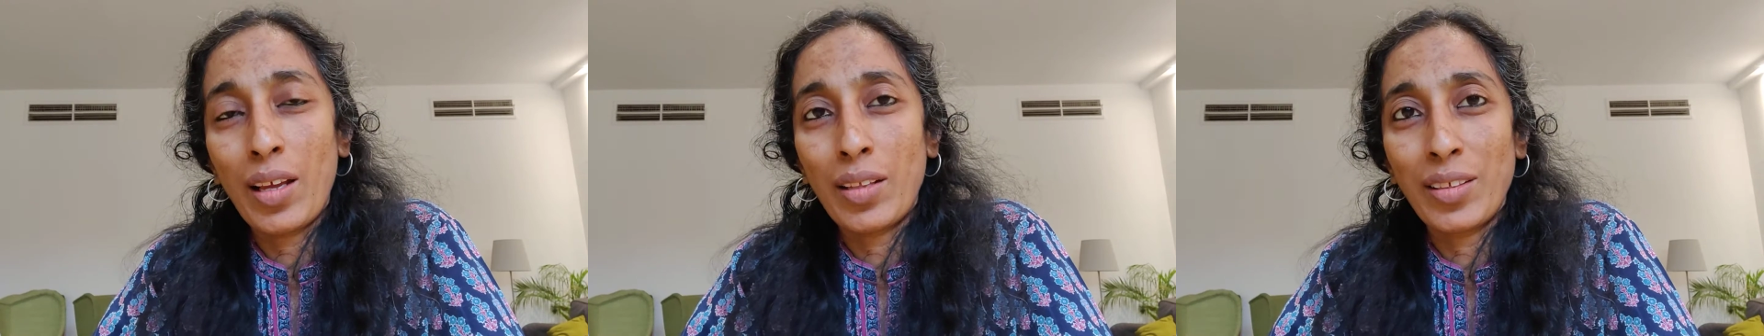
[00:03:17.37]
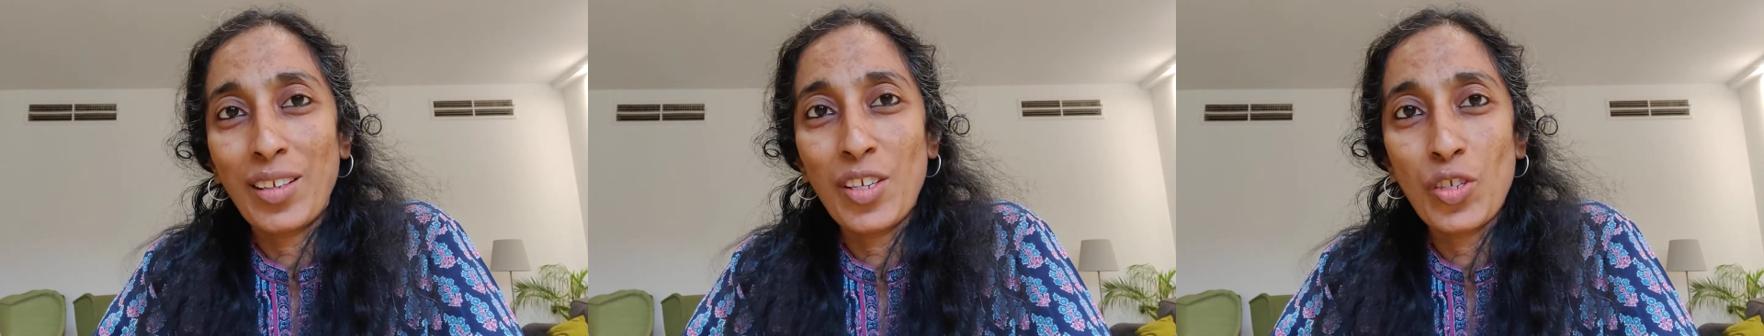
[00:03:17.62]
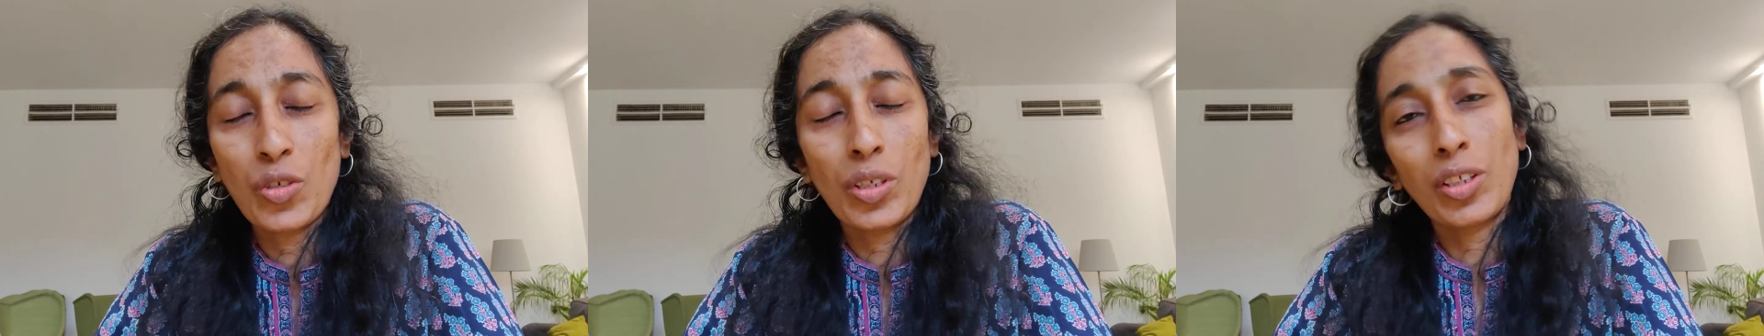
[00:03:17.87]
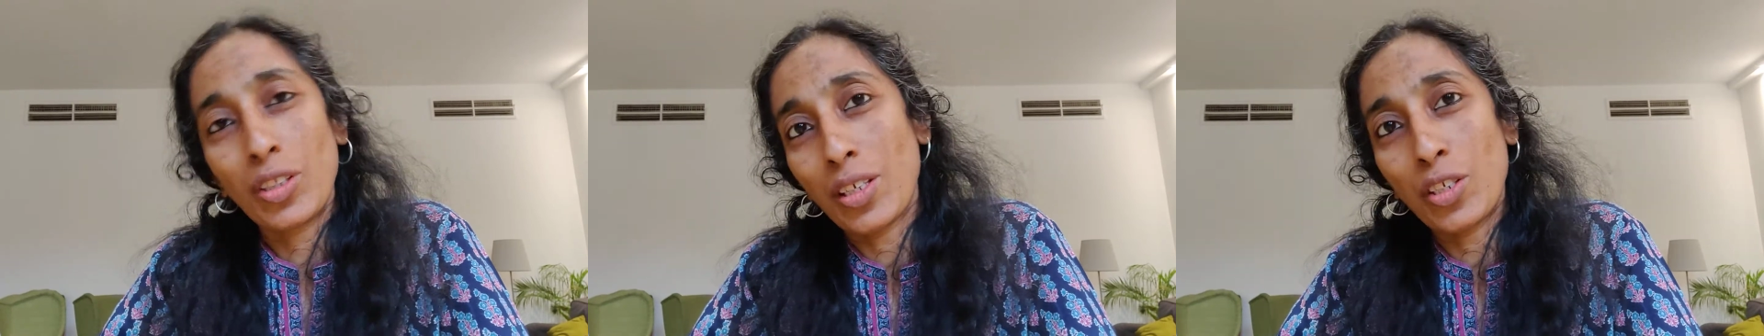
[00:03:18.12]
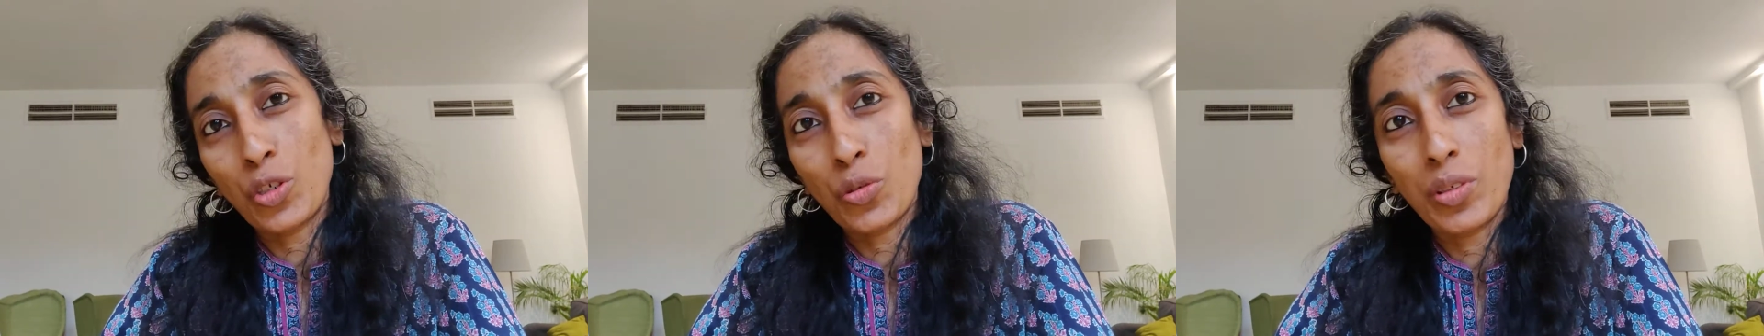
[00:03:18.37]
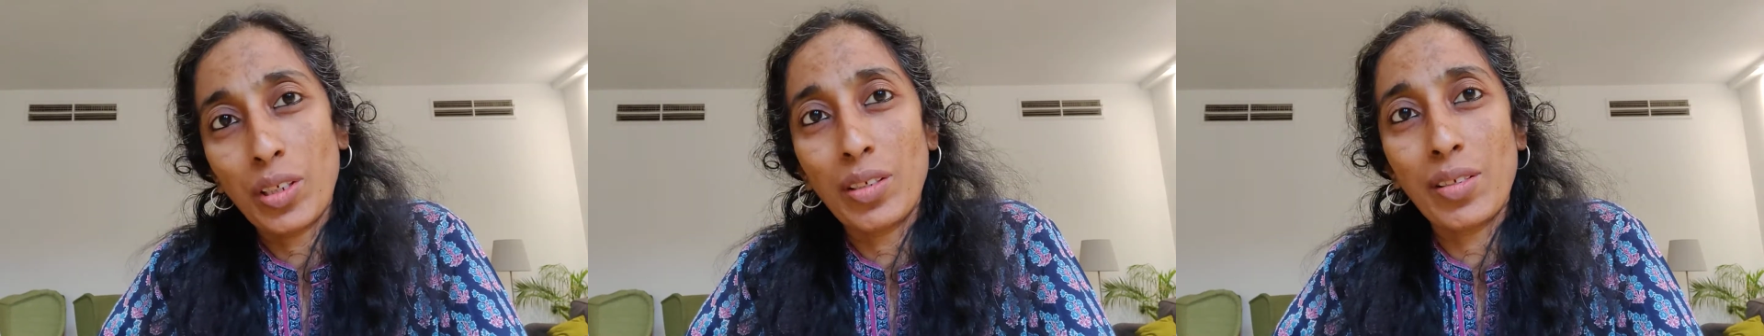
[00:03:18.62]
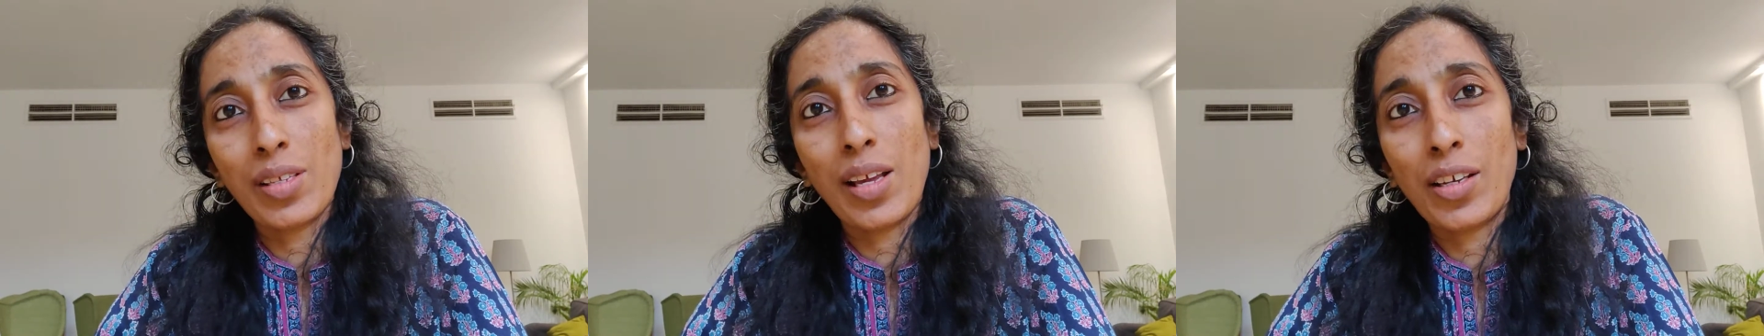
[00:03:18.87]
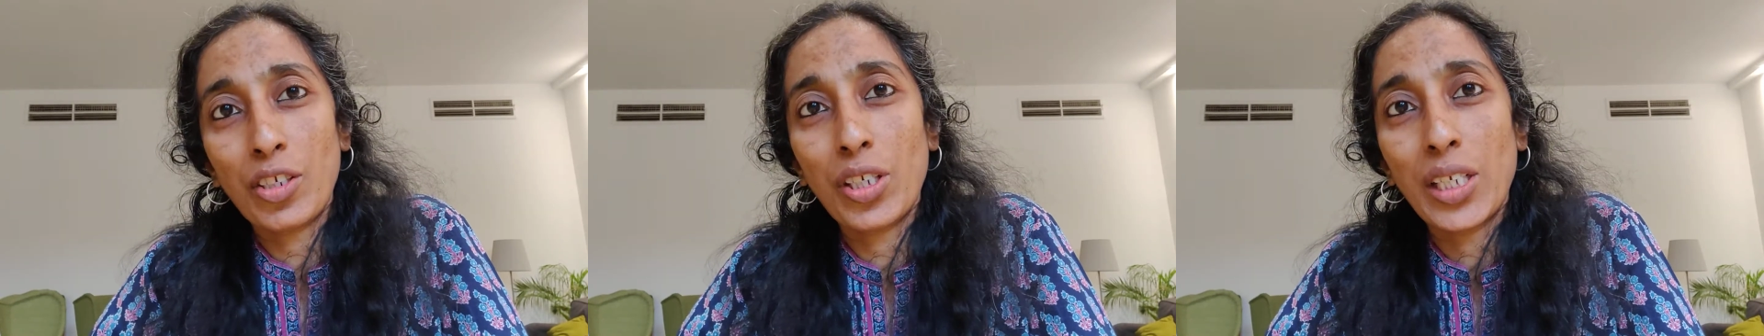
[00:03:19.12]
and the history that you read is
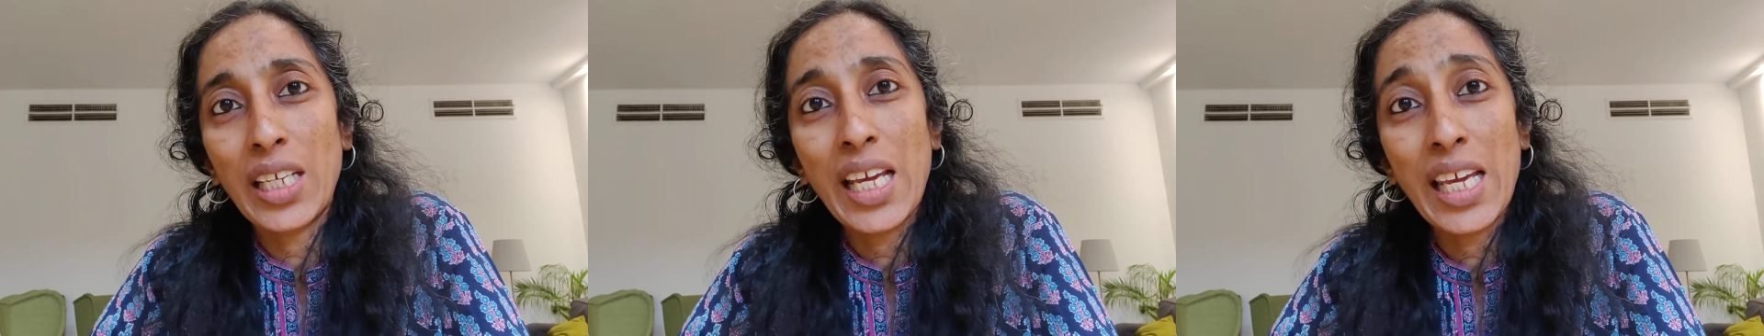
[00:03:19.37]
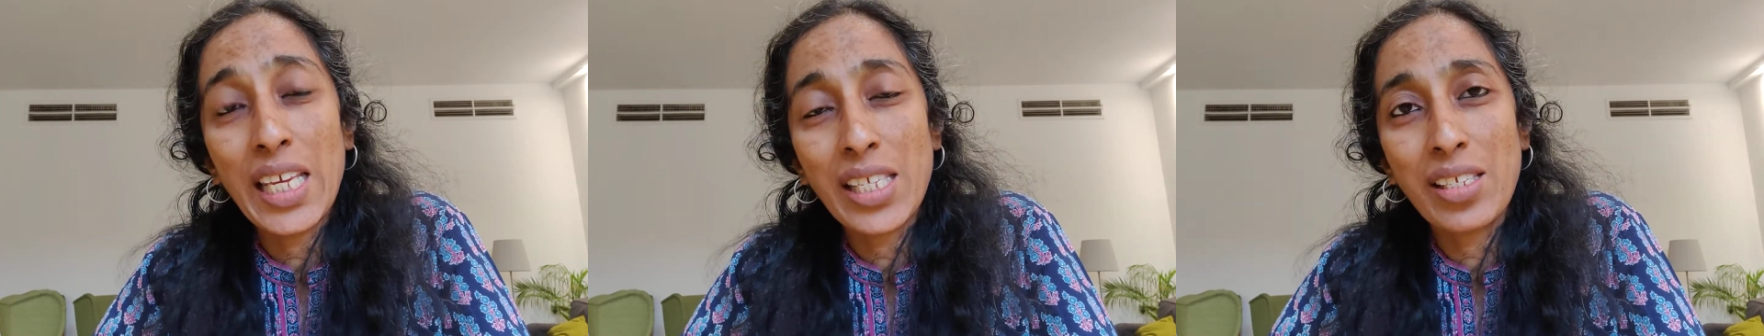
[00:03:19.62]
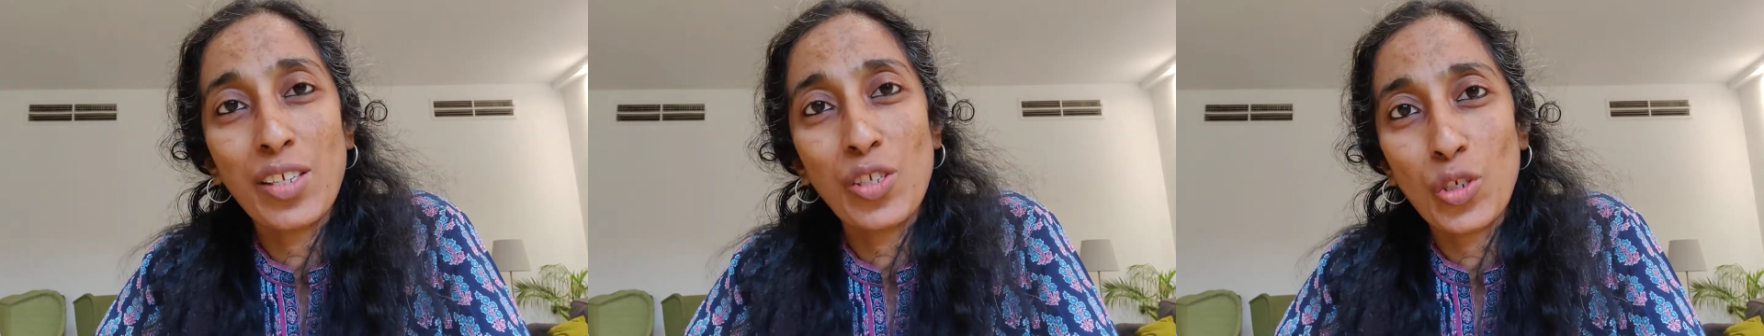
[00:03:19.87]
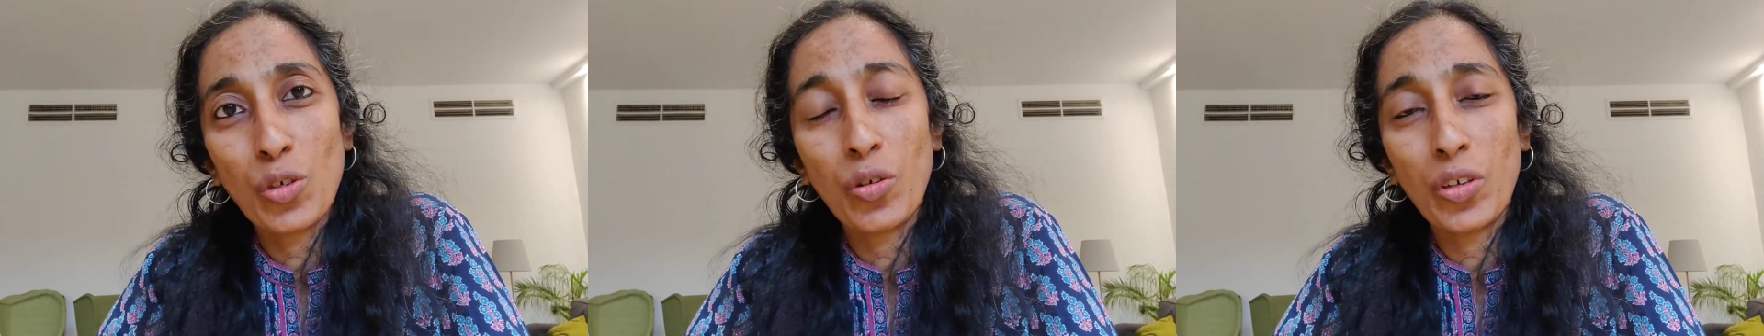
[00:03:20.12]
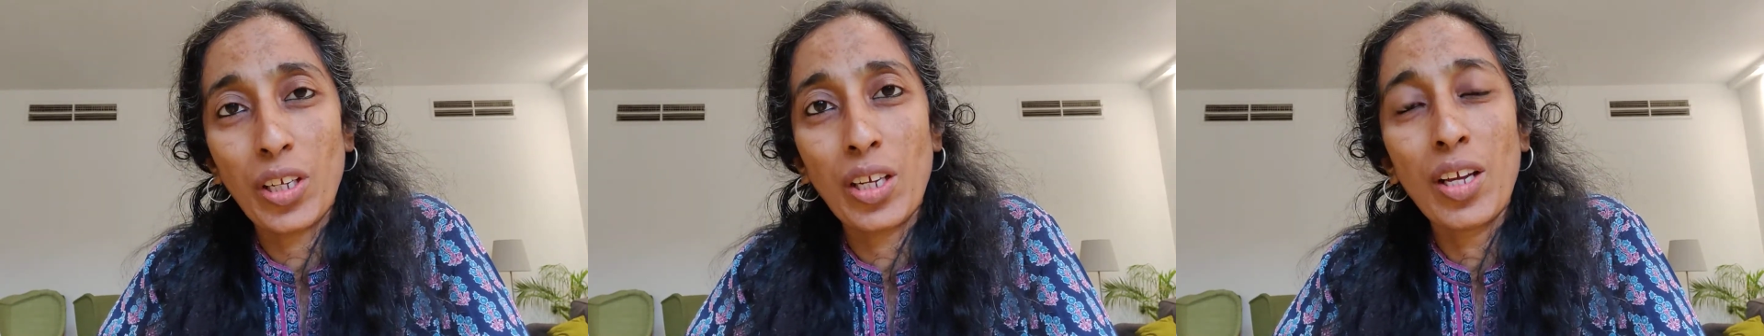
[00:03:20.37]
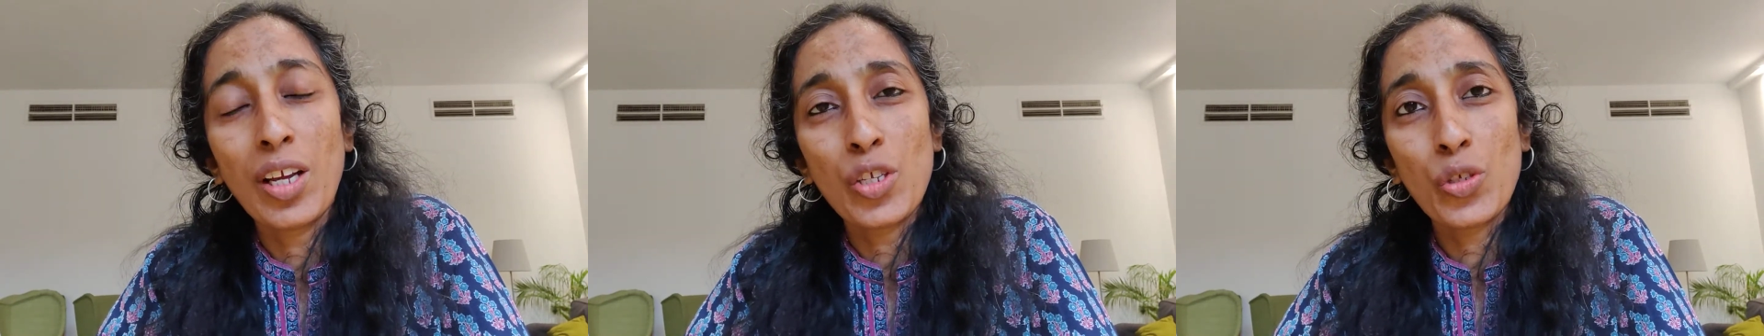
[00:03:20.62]
actually his story.